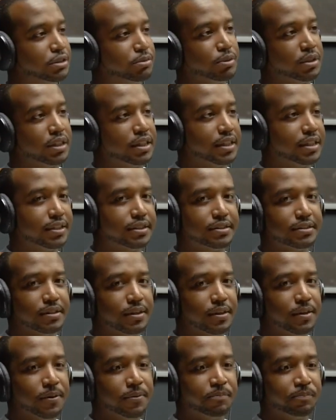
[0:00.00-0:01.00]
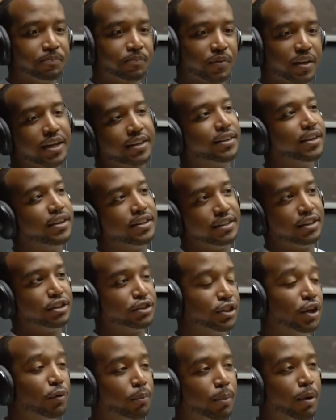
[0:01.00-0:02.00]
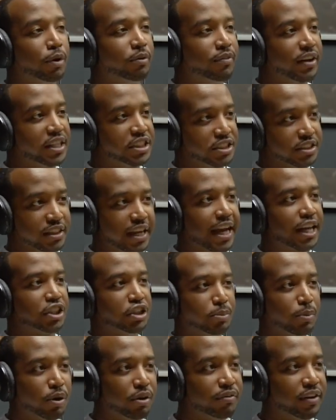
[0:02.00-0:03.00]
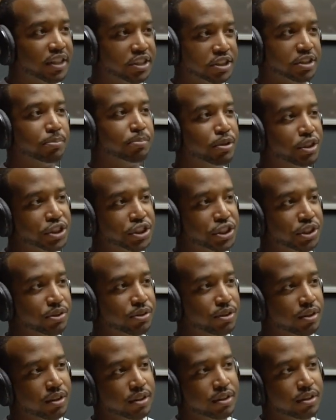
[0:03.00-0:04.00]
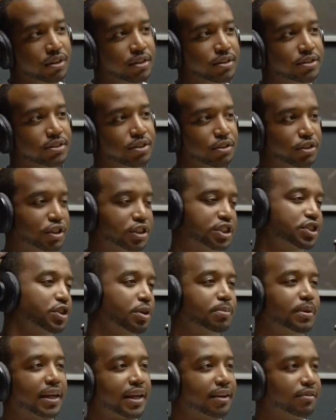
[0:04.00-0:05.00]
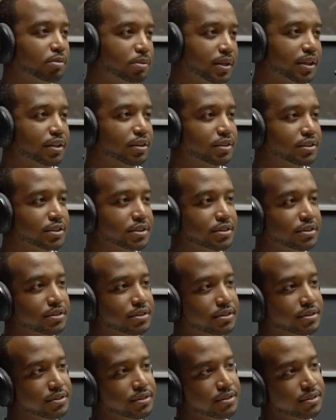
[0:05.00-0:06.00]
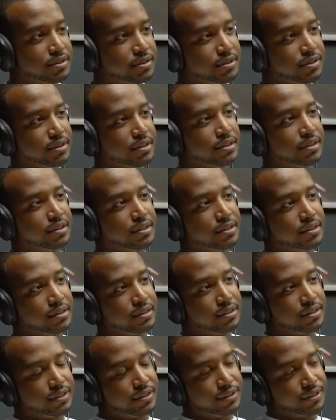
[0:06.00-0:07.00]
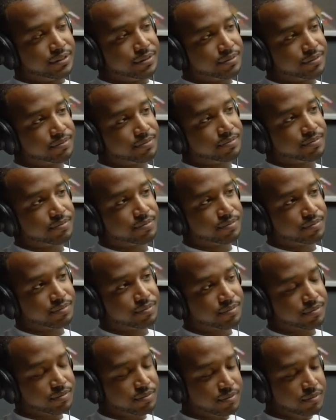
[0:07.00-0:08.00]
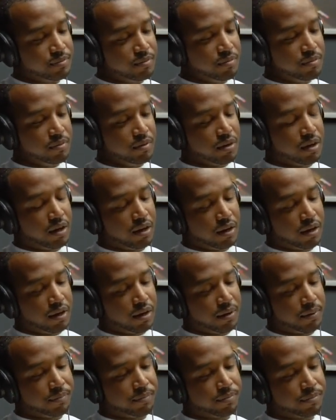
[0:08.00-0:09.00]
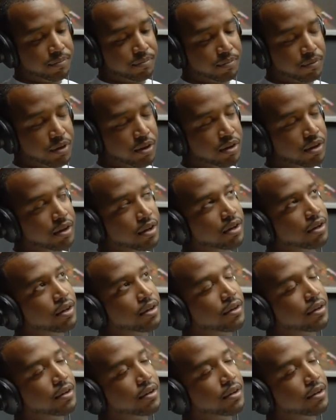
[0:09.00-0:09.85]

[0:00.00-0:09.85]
what it is. Yeah. There, there's no motivation, extra motivation to push you. Yeah. So you're just gonna be like everyone else. That makes sense. No external factors. Um, but we're here to